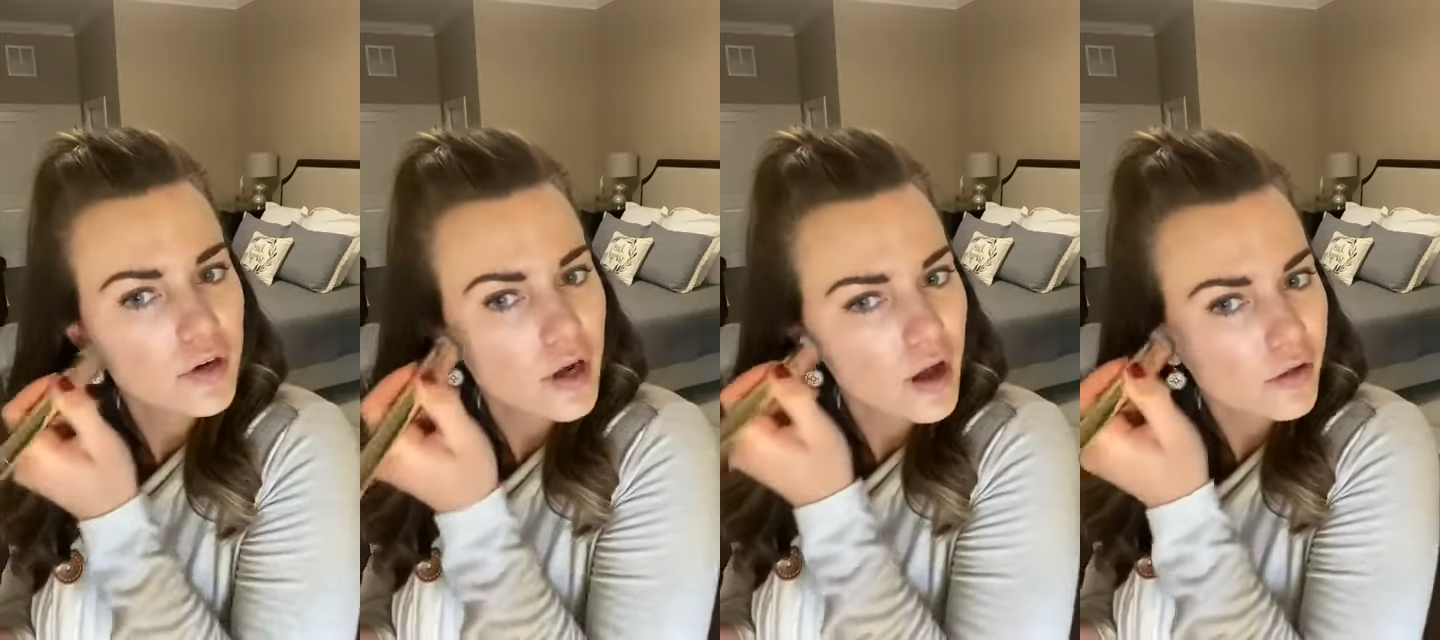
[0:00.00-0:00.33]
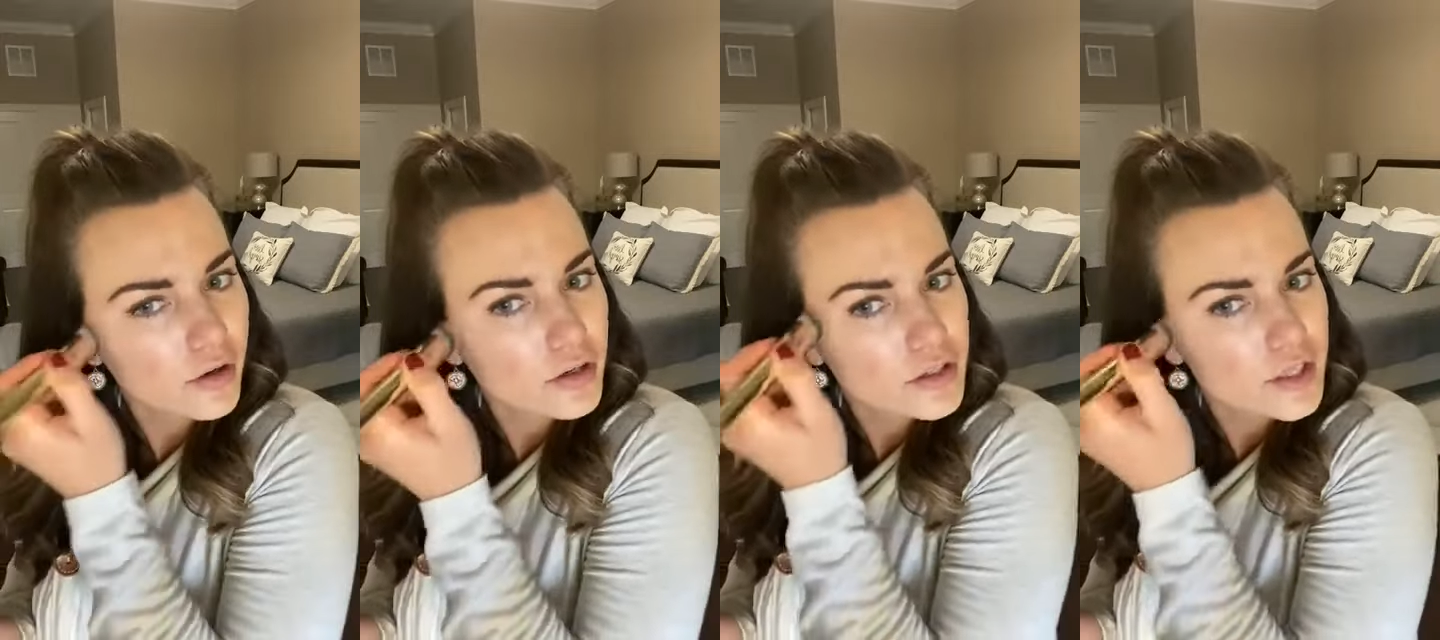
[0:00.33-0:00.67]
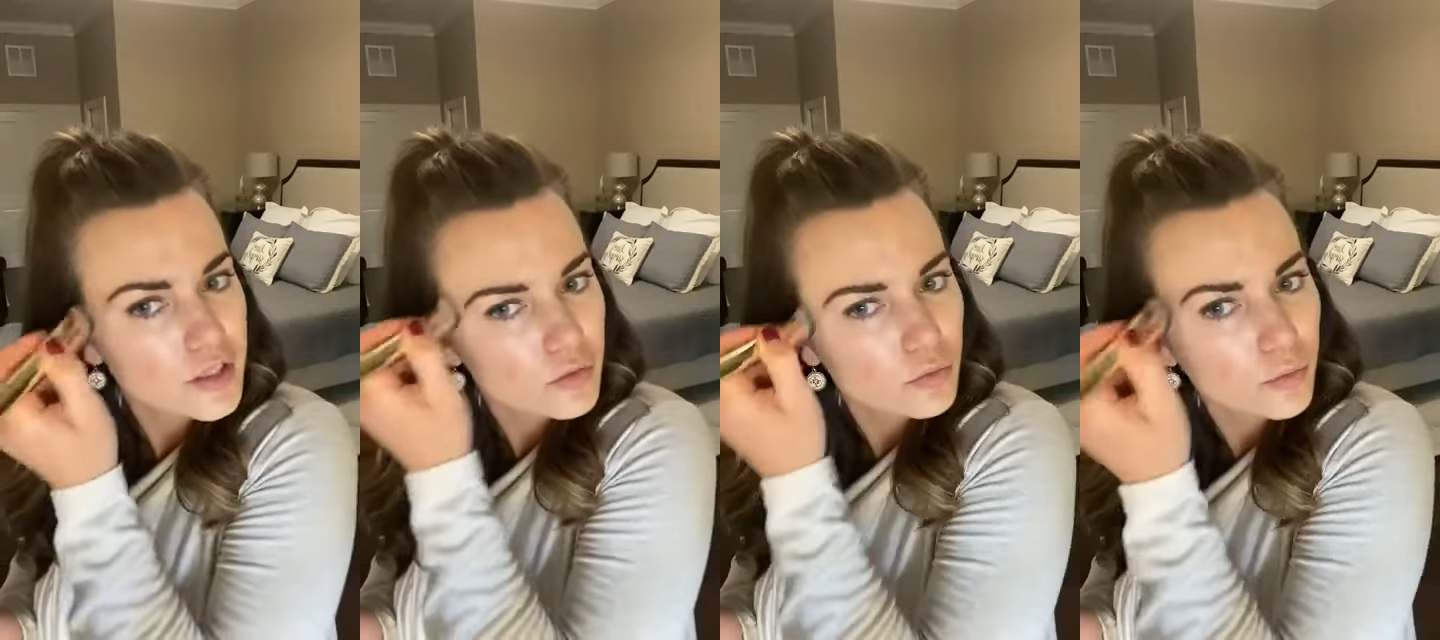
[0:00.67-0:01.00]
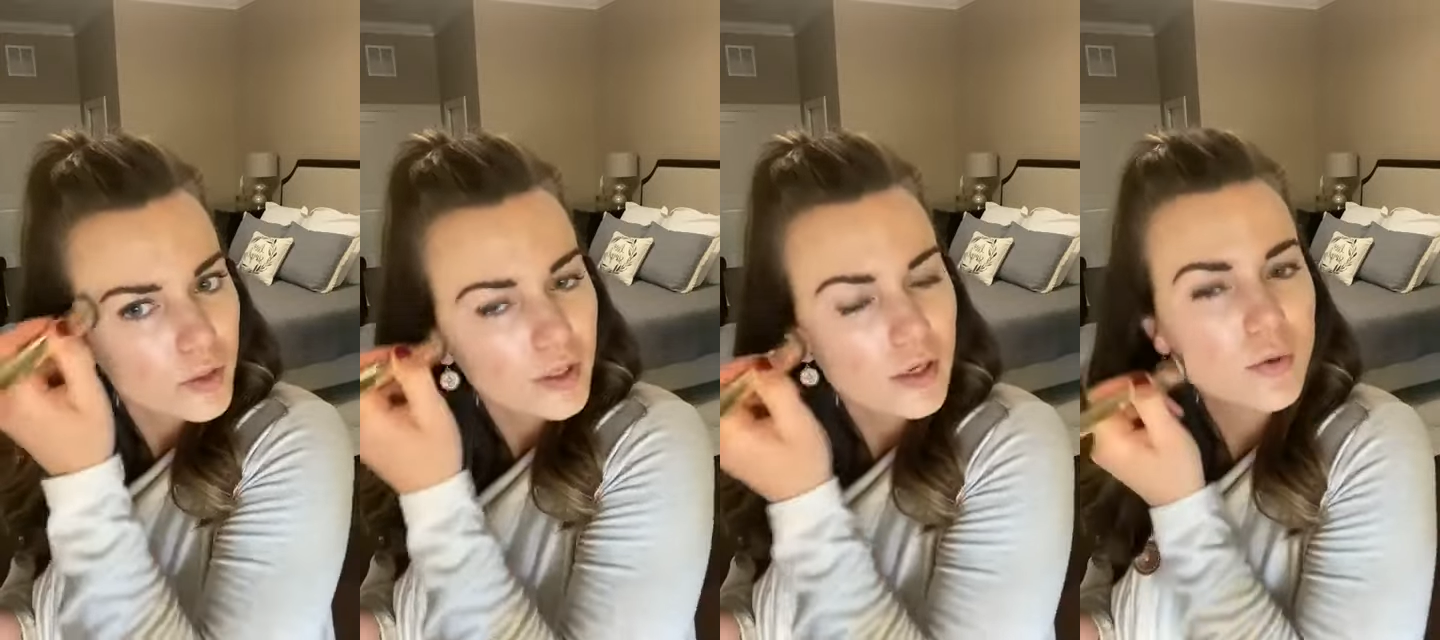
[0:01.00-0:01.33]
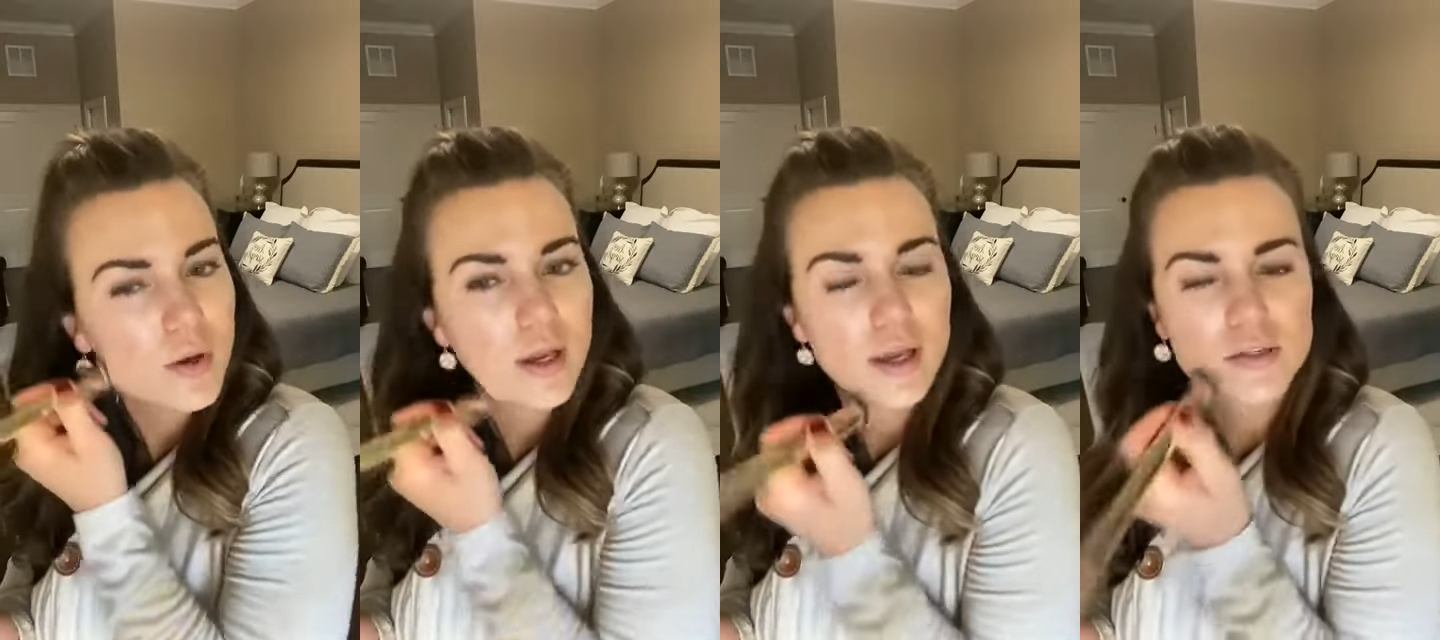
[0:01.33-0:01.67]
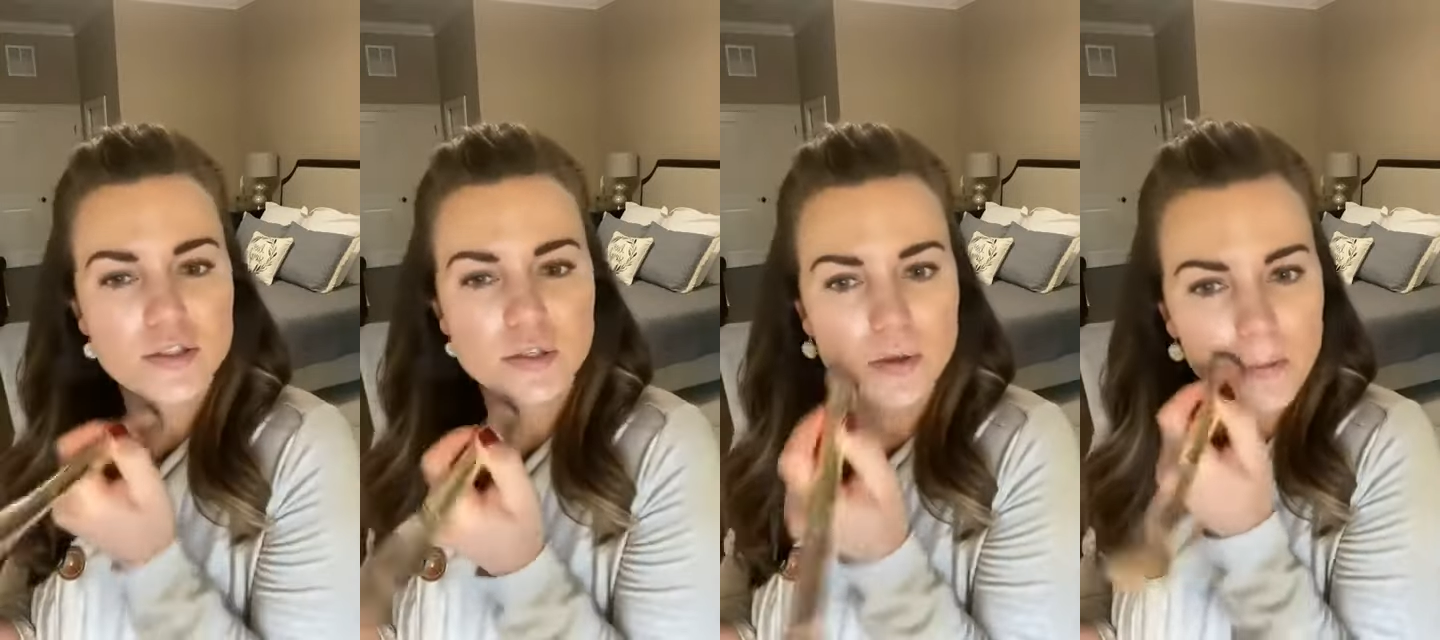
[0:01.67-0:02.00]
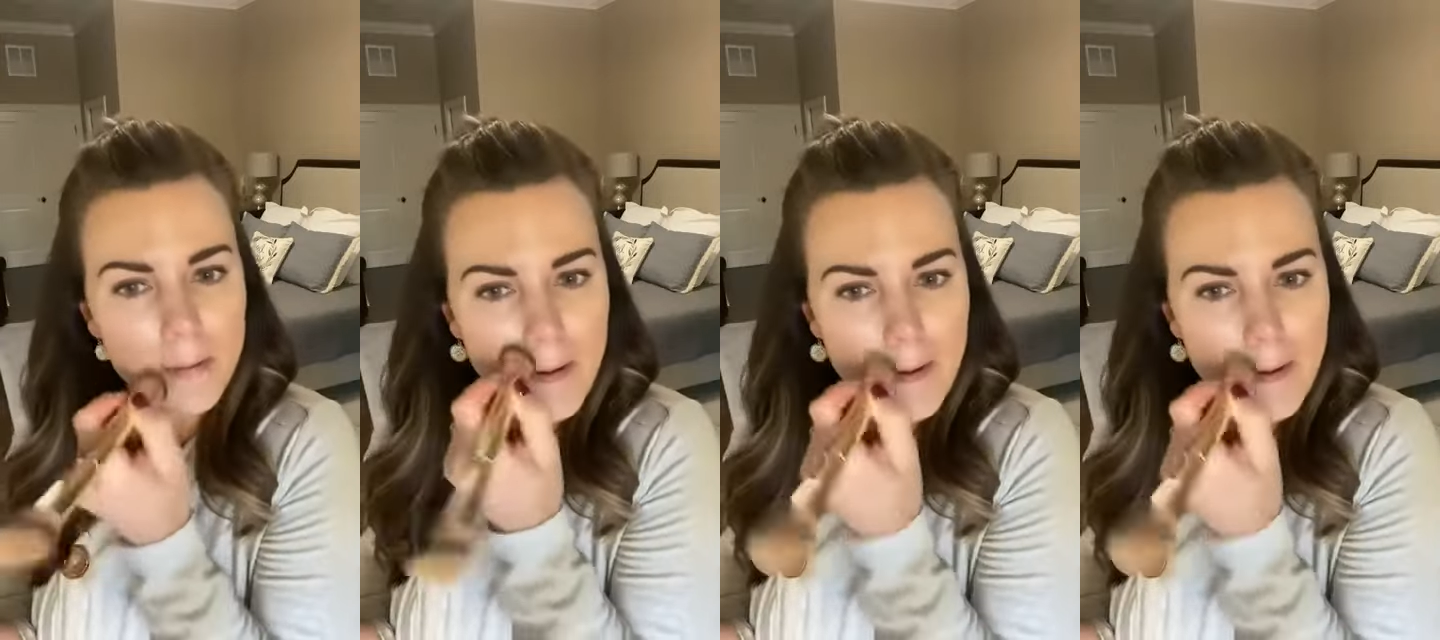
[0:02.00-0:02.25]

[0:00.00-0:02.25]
colors is really what gets you